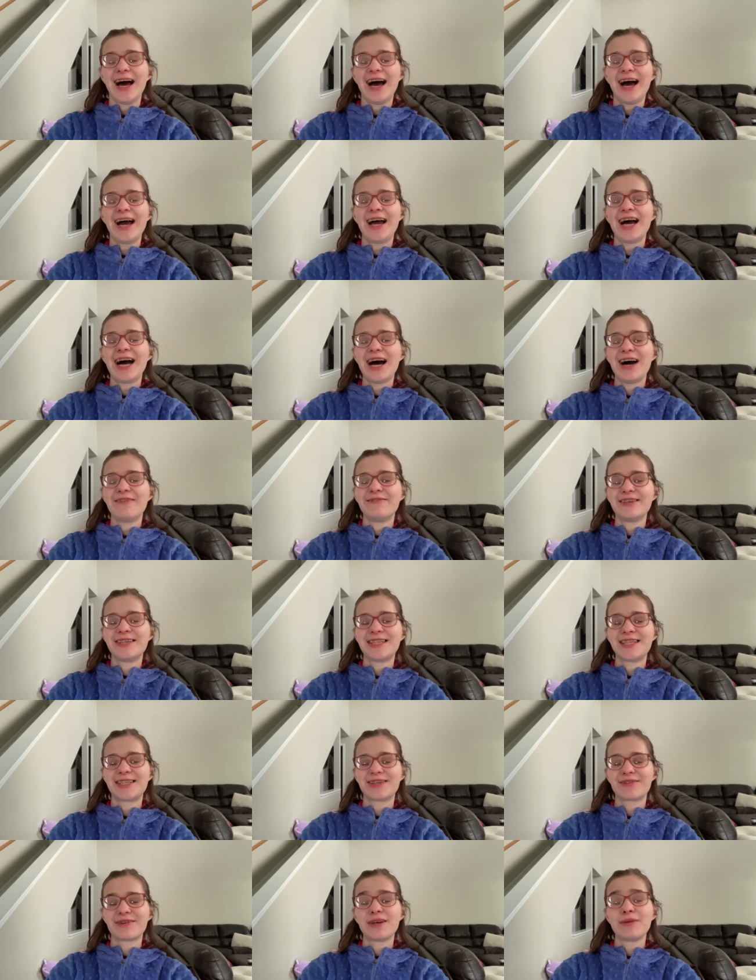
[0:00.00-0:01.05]
I have
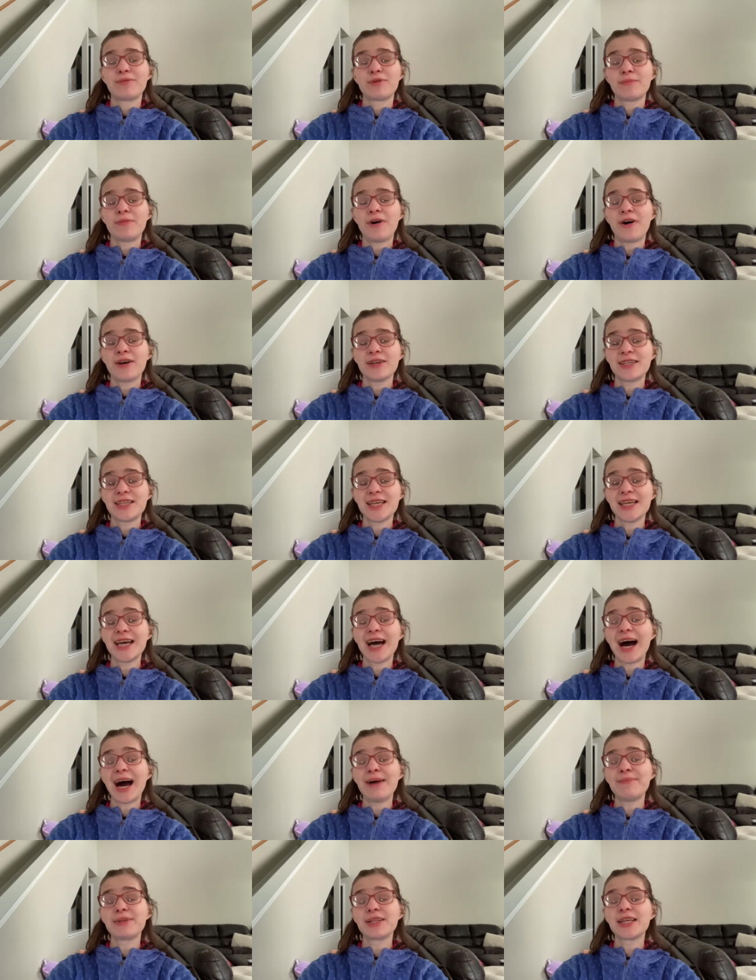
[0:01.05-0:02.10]
cerebral palsy.
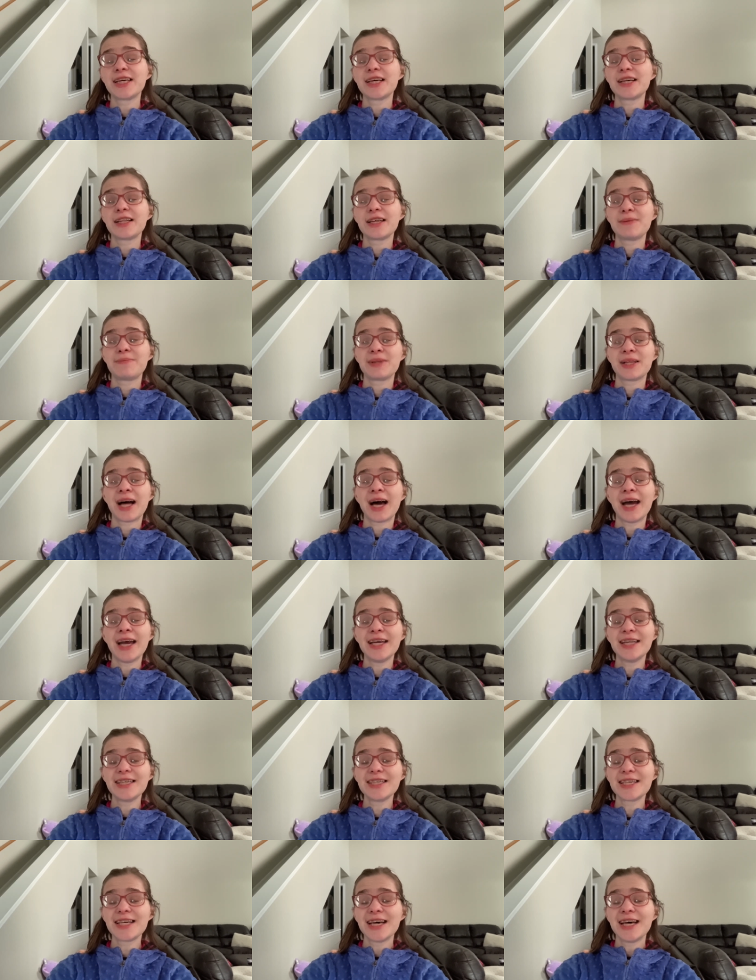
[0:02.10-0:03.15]
I'm legally
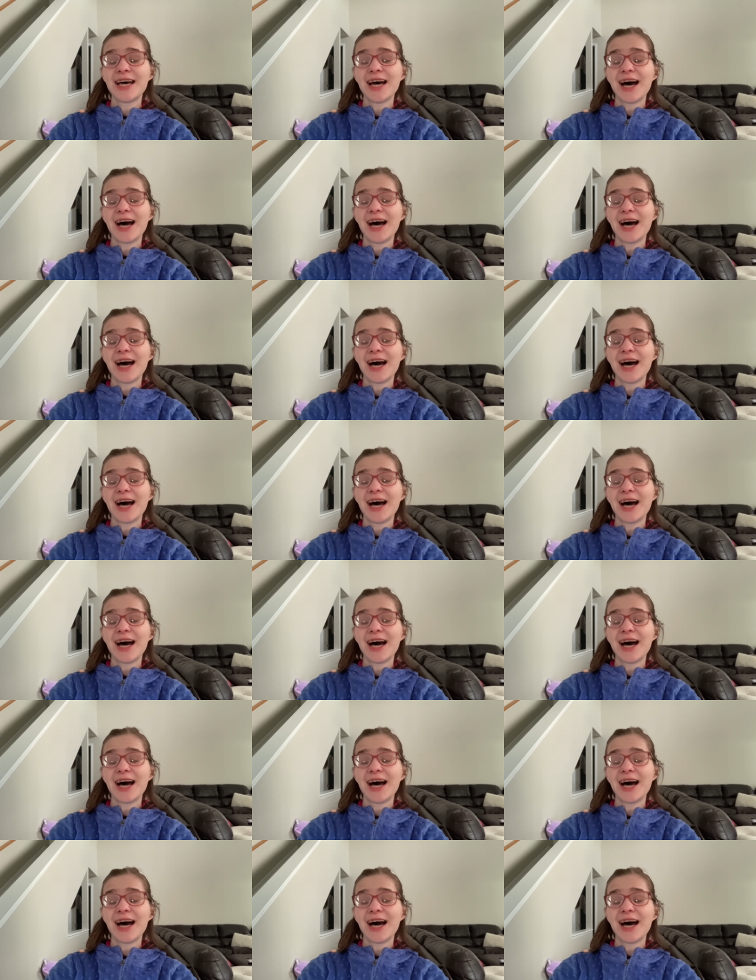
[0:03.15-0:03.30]
blind.